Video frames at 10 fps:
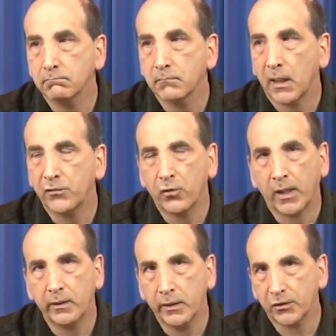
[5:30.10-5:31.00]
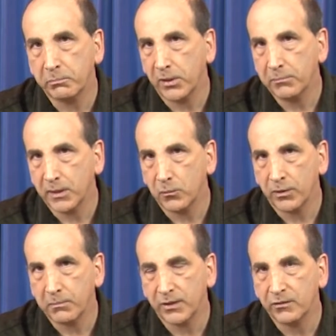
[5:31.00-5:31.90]
I tried an experiment
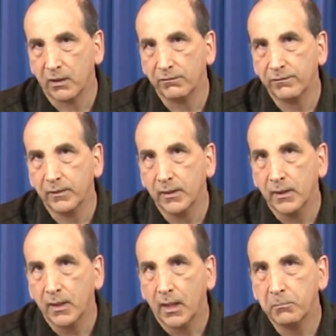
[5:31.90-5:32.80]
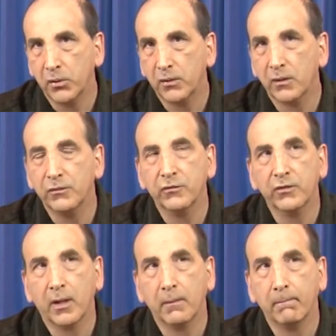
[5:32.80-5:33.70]
with myself. I put on
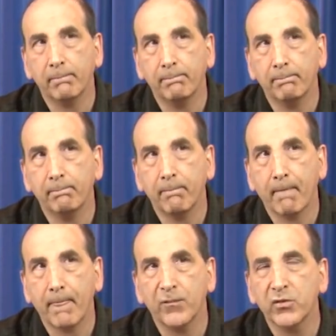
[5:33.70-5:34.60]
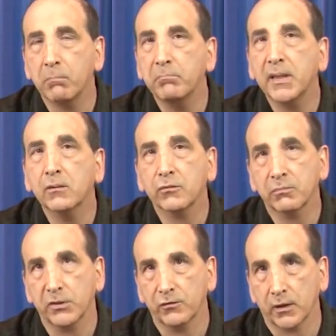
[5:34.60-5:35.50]
some Beatles
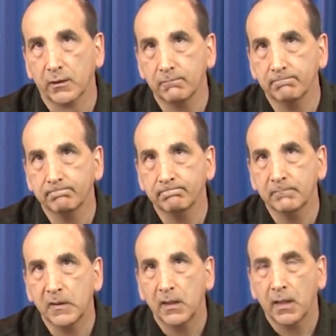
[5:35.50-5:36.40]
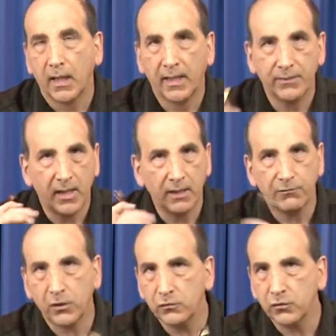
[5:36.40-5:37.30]
music. I had the
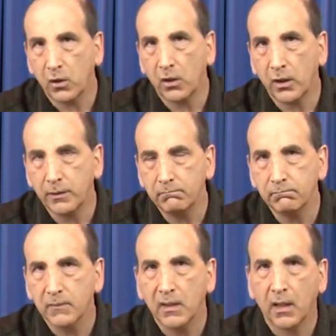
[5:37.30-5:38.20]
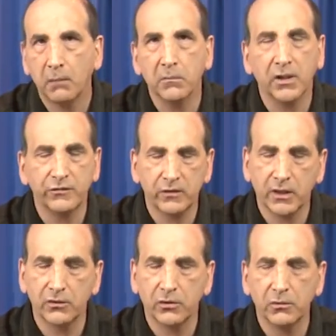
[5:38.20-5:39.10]
headphones on. I'm
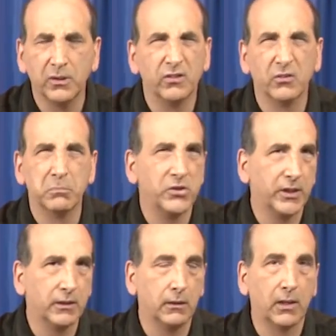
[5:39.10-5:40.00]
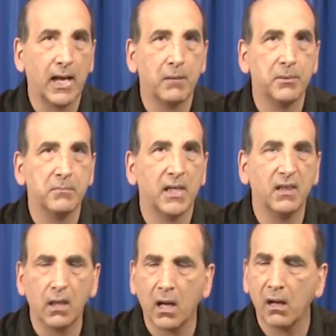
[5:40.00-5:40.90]
listening to it. It's a particular album I
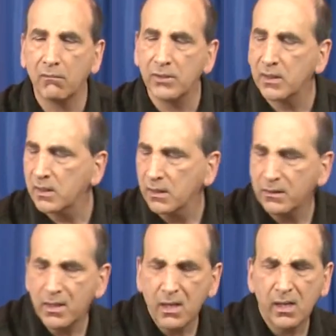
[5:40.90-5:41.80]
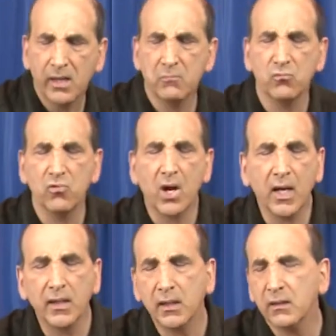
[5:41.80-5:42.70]
love. There I am writing.